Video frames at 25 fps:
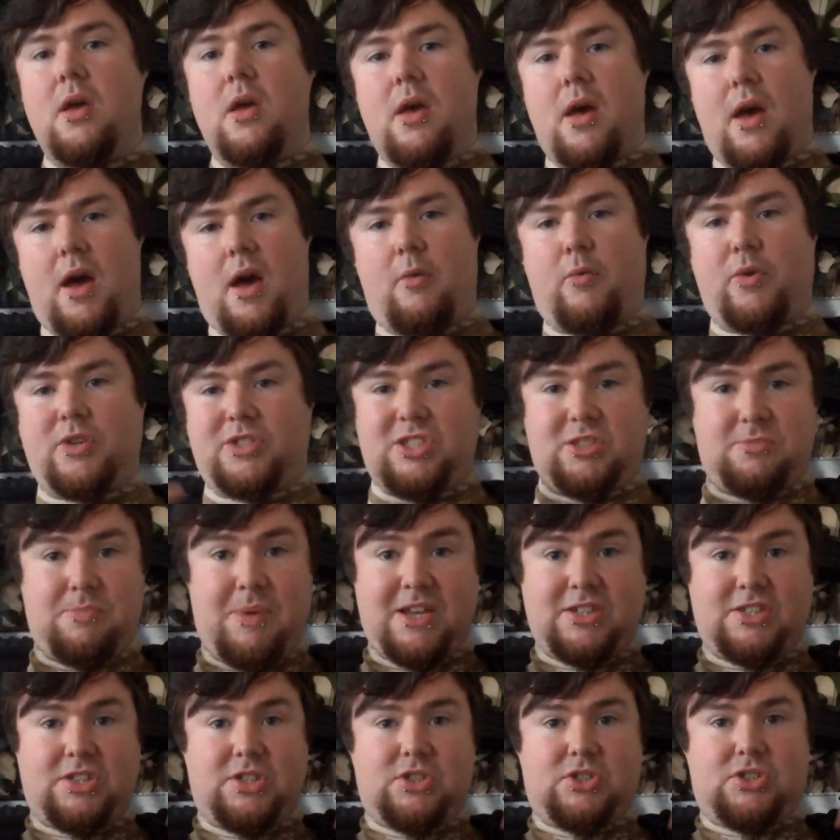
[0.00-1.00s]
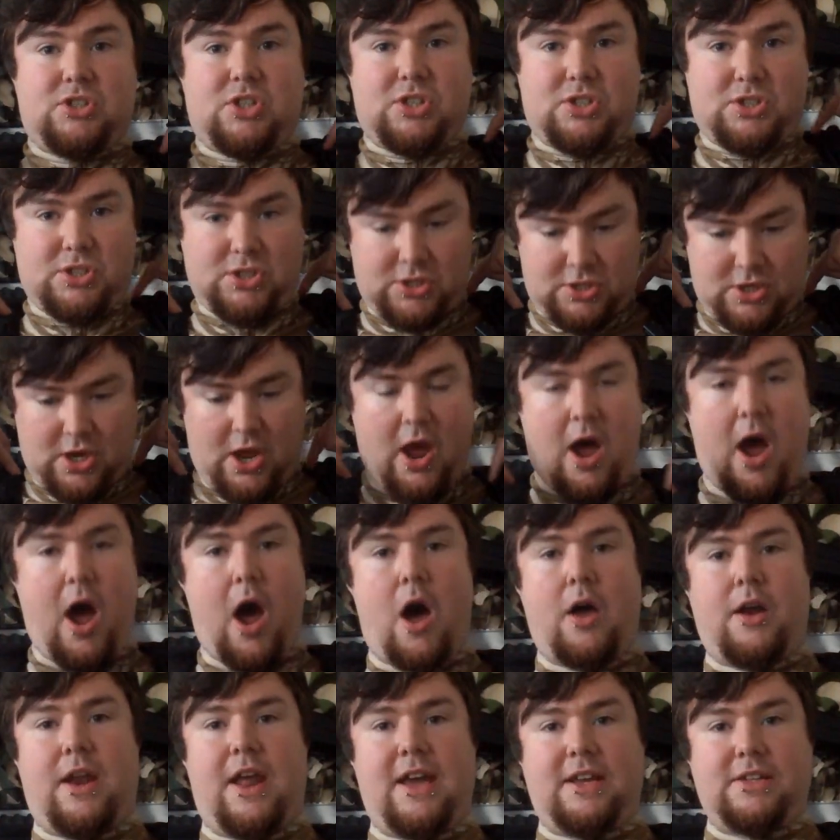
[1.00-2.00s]
which is basically just a
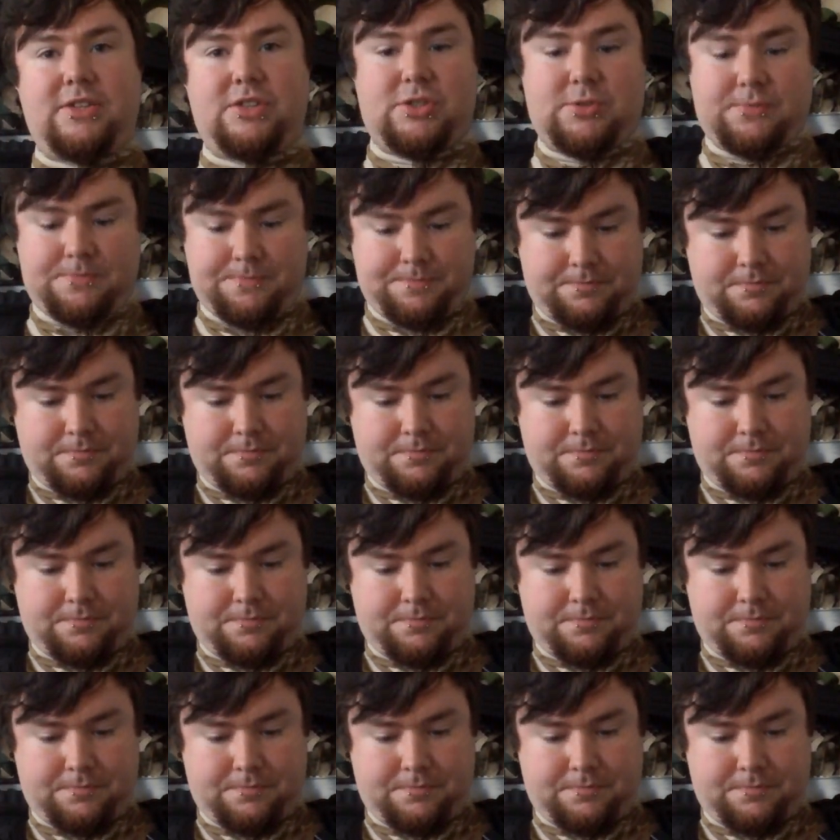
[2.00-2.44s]
harness